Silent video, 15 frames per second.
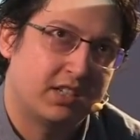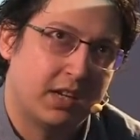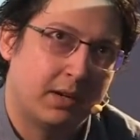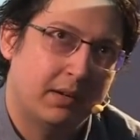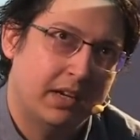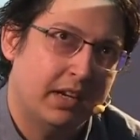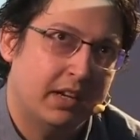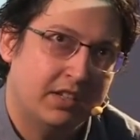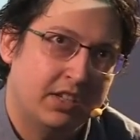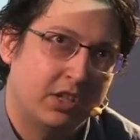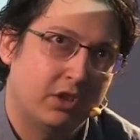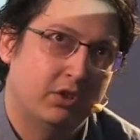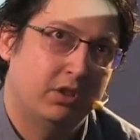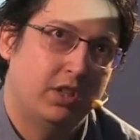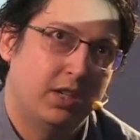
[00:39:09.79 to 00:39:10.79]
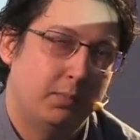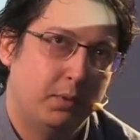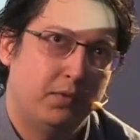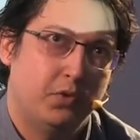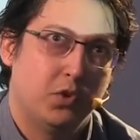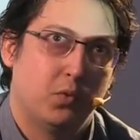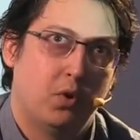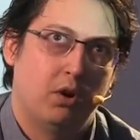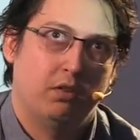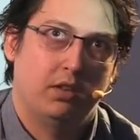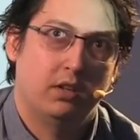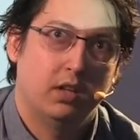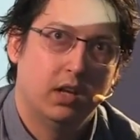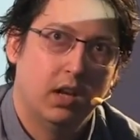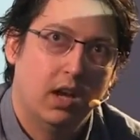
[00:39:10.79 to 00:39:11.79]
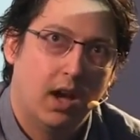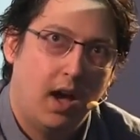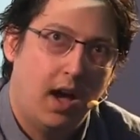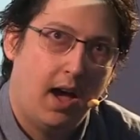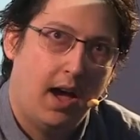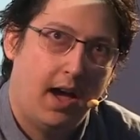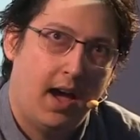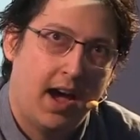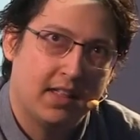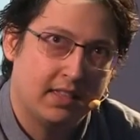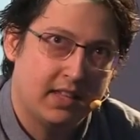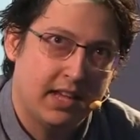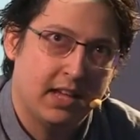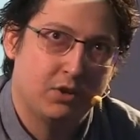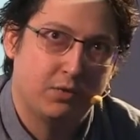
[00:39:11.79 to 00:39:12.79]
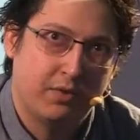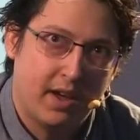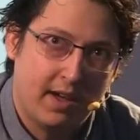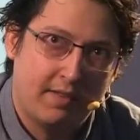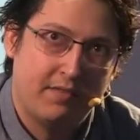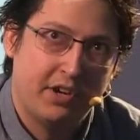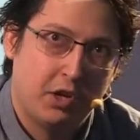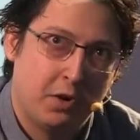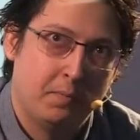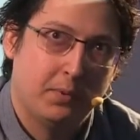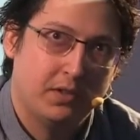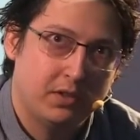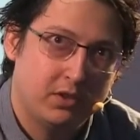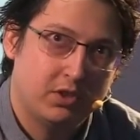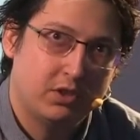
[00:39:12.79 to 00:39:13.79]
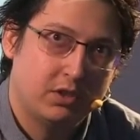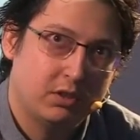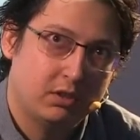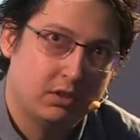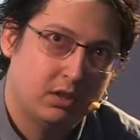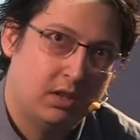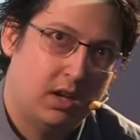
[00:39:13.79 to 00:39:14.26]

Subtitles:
It's a good tip if you want. That at the end of every competition,